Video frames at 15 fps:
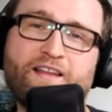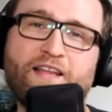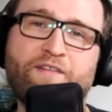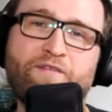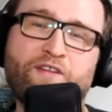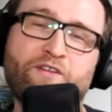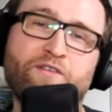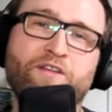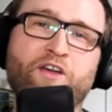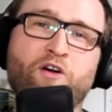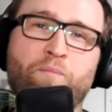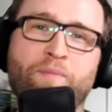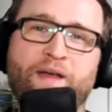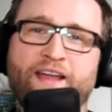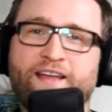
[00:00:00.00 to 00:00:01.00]
if you go
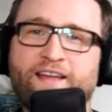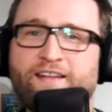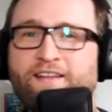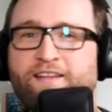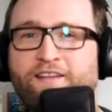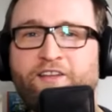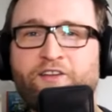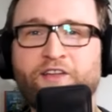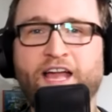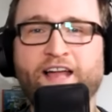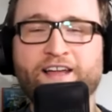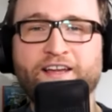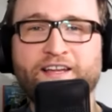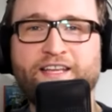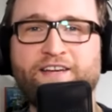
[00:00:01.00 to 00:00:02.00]
back in your
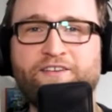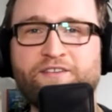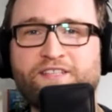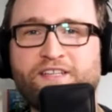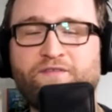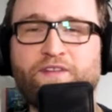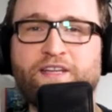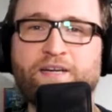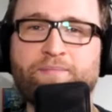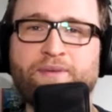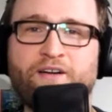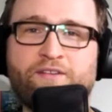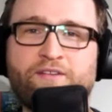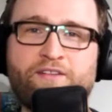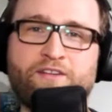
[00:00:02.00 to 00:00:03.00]
younger years and think
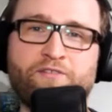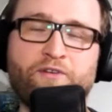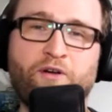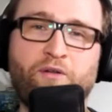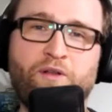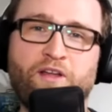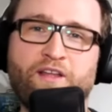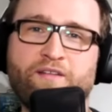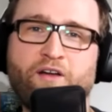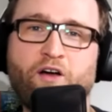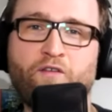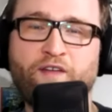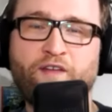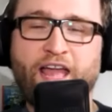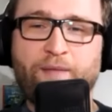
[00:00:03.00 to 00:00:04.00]
about the role
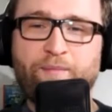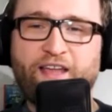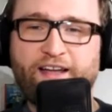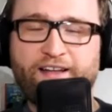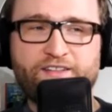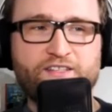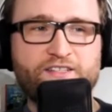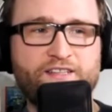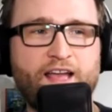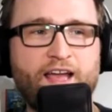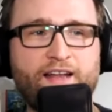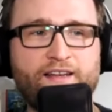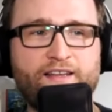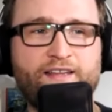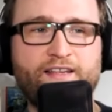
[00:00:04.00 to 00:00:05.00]
of gaming in
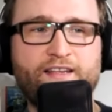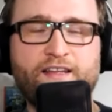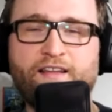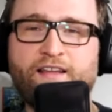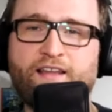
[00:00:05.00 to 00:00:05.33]
society,